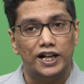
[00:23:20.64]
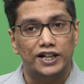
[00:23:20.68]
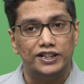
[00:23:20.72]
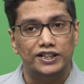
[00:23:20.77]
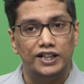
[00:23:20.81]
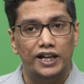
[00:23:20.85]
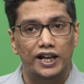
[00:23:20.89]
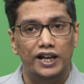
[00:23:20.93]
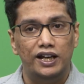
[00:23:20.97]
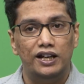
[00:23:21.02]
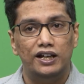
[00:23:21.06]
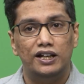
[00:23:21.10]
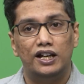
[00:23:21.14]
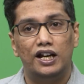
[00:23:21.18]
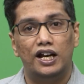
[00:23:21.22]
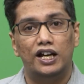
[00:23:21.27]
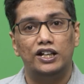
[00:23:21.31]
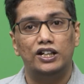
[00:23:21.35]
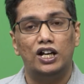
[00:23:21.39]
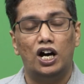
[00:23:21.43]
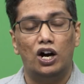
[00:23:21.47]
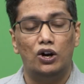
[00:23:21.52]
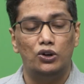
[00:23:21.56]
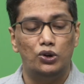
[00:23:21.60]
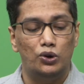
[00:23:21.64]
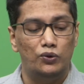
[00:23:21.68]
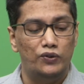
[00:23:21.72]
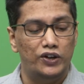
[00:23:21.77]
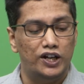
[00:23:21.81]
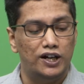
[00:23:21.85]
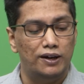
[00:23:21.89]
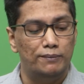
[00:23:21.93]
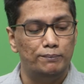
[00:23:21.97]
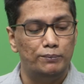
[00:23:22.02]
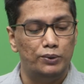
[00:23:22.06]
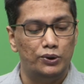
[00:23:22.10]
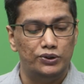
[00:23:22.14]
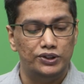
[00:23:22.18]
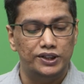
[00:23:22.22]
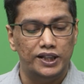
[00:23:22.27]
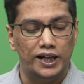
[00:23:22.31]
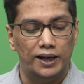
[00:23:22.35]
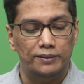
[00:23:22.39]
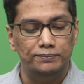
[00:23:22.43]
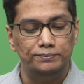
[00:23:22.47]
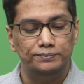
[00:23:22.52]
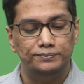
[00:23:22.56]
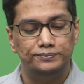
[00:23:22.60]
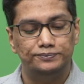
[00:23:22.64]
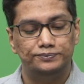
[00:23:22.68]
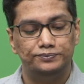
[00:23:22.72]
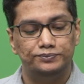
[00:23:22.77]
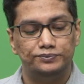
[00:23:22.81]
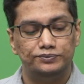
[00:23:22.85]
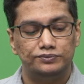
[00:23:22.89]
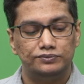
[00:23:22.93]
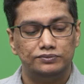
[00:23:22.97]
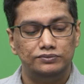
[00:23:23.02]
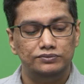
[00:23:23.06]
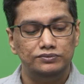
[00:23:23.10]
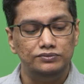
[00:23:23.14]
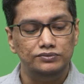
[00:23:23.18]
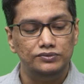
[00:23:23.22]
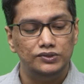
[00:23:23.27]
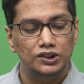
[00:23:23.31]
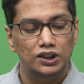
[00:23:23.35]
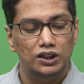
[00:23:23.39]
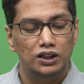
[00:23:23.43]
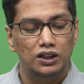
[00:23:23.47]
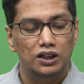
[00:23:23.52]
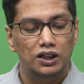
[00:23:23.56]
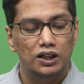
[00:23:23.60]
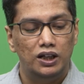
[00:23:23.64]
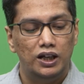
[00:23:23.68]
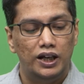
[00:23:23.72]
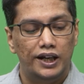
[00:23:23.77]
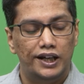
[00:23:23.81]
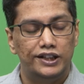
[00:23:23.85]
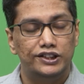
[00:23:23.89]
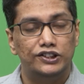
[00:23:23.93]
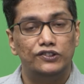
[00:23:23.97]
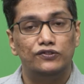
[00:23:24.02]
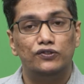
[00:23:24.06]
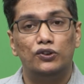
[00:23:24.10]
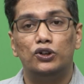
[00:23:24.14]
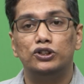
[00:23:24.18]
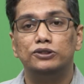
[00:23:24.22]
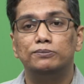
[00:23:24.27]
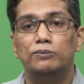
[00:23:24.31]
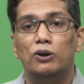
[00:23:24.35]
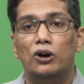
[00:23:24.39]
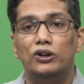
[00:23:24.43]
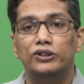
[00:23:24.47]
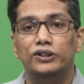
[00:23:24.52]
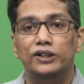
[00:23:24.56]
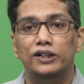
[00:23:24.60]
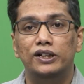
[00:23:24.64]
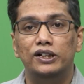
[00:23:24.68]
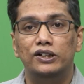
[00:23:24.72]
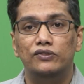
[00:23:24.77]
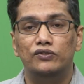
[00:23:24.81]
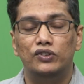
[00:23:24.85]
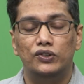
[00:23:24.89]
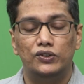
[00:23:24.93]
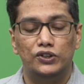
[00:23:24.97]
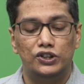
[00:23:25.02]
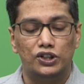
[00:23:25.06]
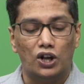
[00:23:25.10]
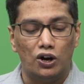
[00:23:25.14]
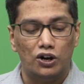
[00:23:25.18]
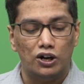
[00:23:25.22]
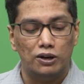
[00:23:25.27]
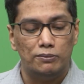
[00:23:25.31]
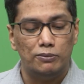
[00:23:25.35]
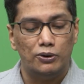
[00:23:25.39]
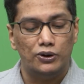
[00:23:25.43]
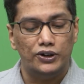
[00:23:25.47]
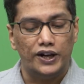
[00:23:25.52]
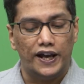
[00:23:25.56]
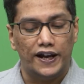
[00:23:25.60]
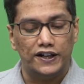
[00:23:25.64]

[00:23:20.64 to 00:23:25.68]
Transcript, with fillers: are they and how do we compute them. In the fourth model, we will talk about